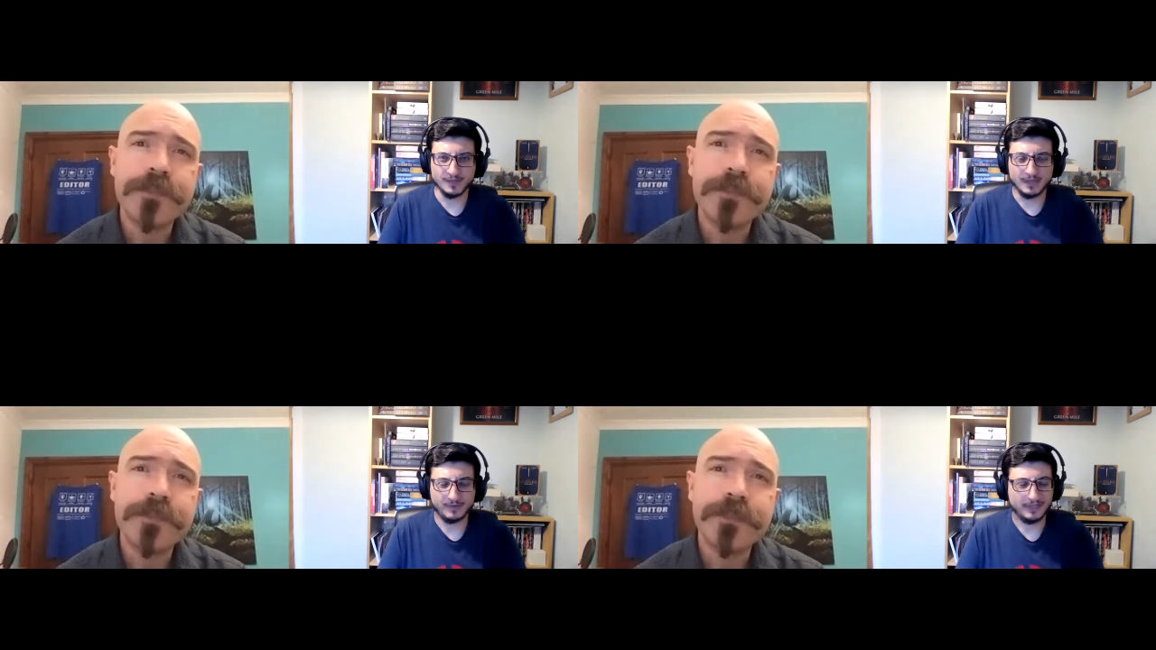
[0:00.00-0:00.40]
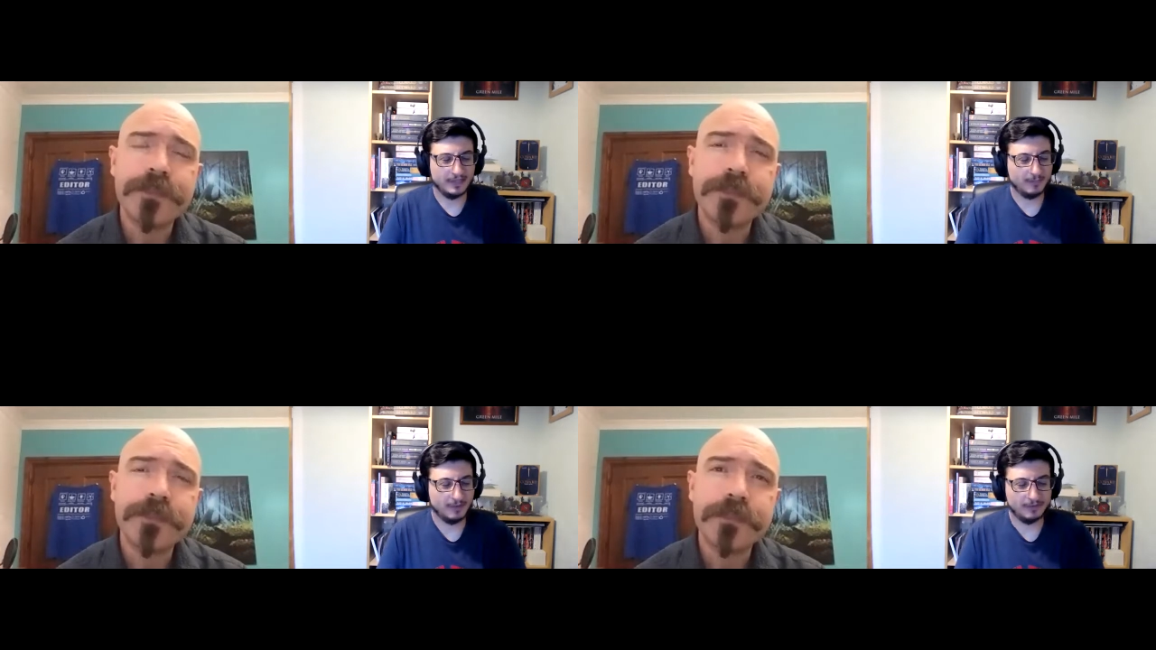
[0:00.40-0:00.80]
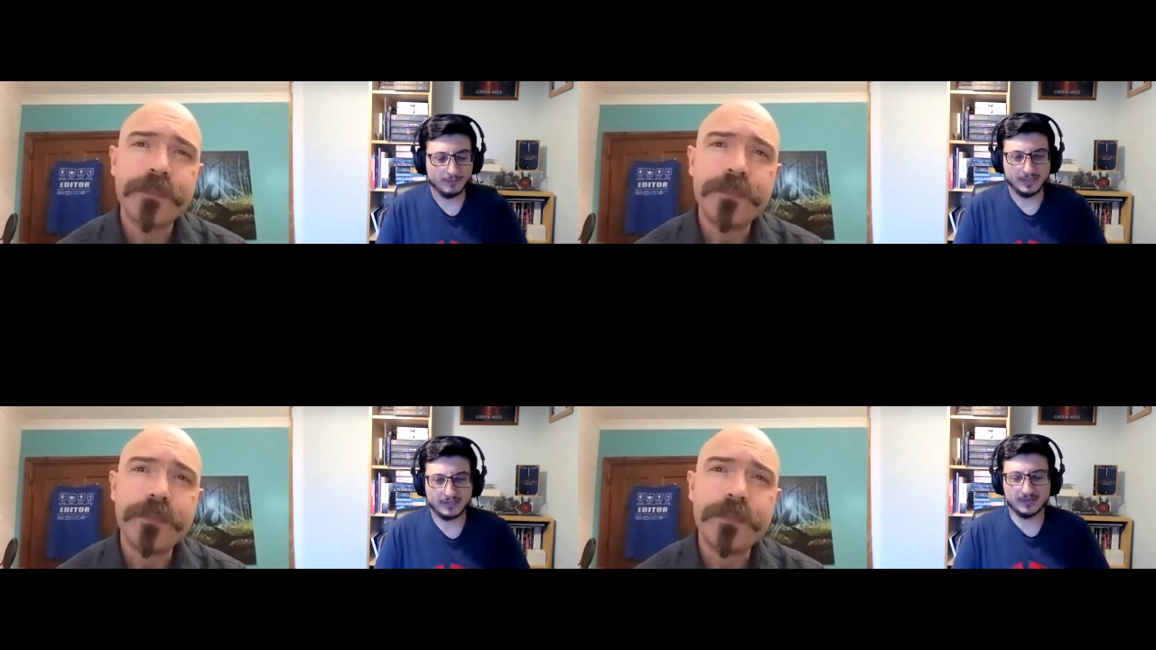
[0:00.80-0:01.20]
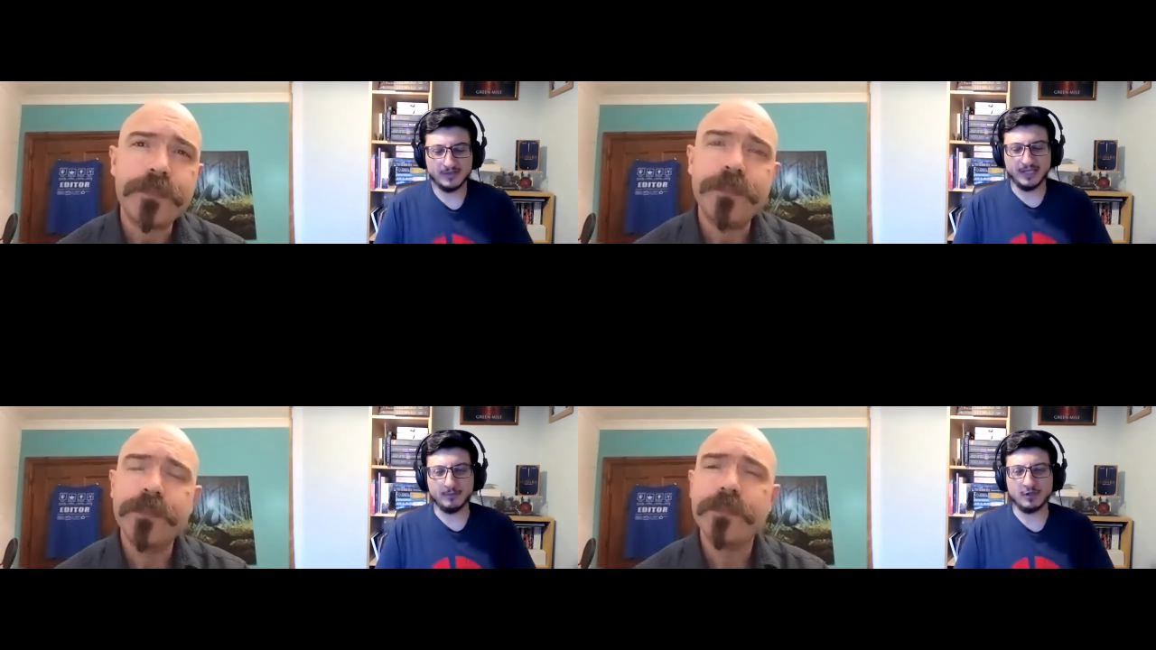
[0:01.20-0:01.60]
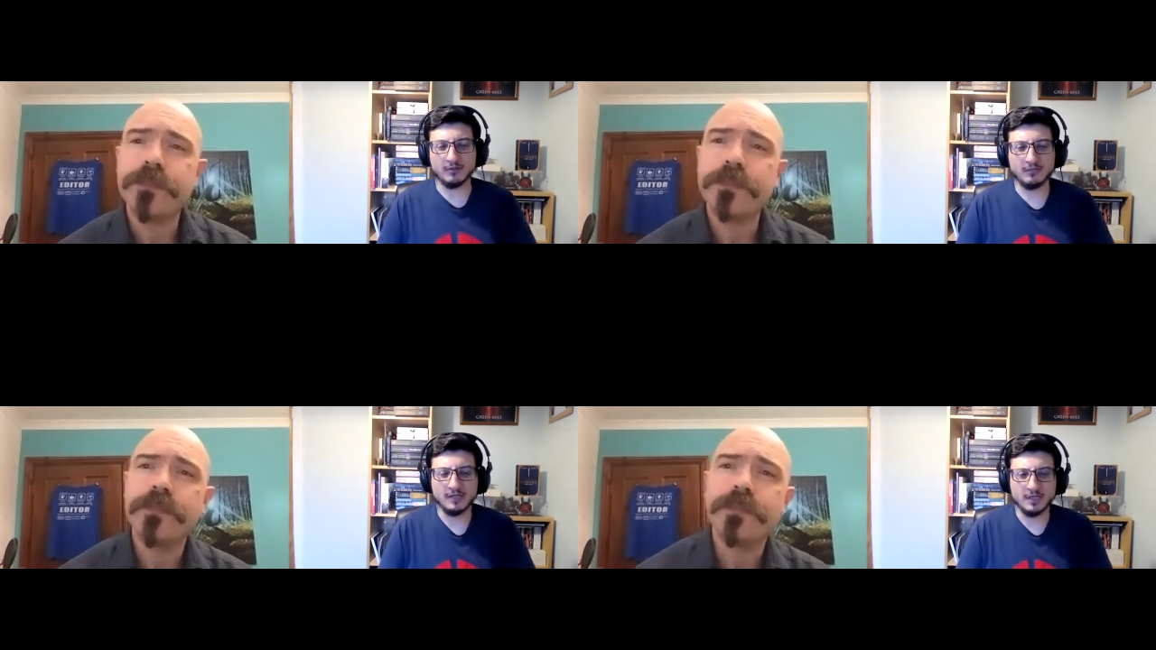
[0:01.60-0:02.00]
Speaker 1: I think a bit of a
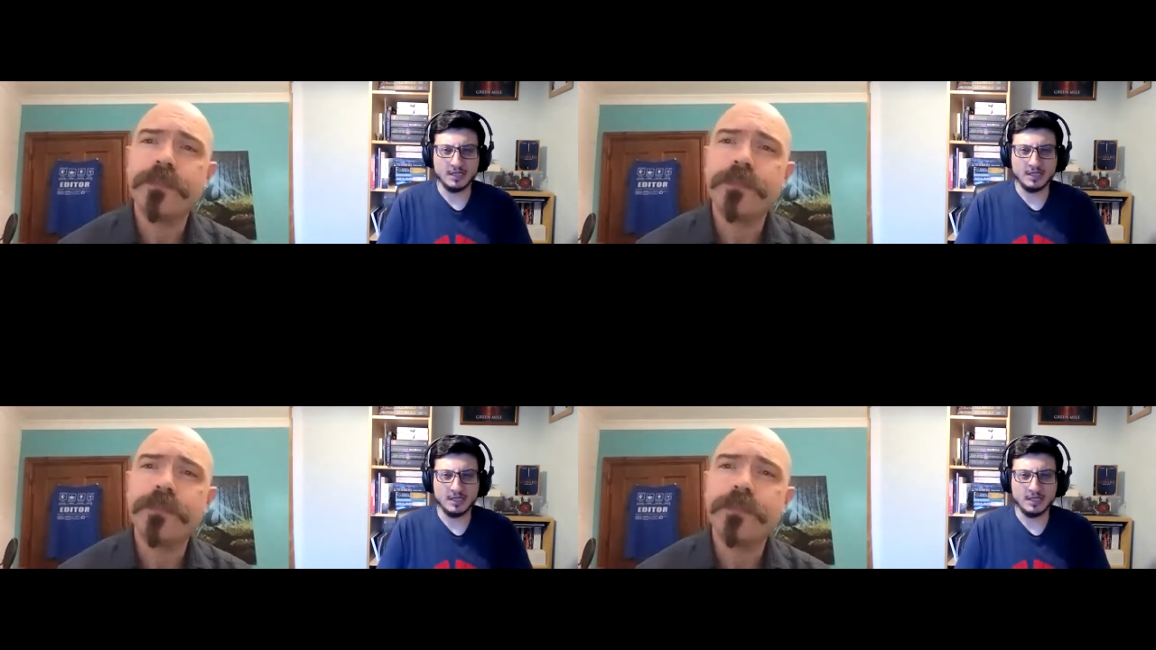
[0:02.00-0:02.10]
misconception,